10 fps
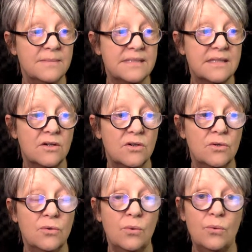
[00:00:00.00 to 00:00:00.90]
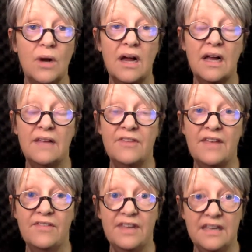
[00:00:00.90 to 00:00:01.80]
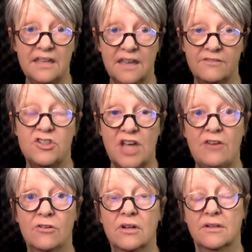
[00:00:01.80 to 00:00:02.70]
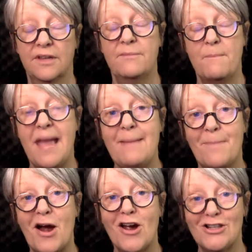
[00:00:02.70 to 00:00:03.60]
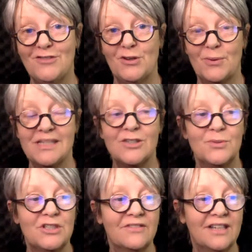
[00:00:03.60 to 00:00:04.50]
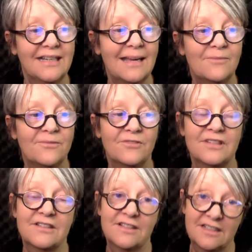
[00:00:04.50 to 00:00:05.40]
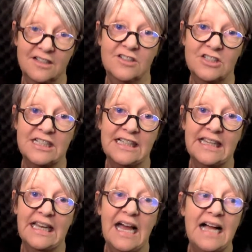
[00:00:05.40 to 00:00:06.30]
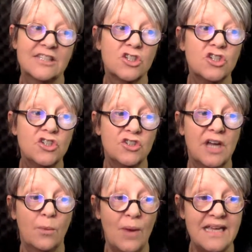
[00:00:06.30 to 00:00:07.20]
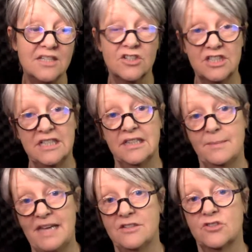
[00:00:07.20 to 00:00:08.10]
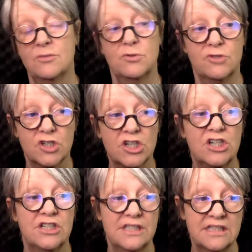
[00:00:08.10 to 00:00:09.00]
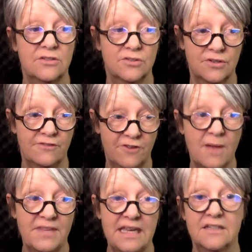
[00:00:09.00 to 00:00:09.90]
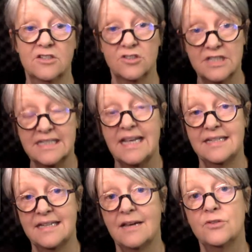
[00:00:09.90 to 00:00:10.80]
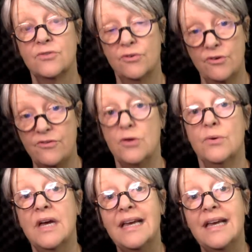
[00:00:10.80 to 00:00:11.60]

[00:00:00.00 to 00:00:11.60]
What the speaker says: So, and then the general and main part of your question, which I've kind of kept until the last, should I wait until the manuscript returns or from the editor to send it out for review?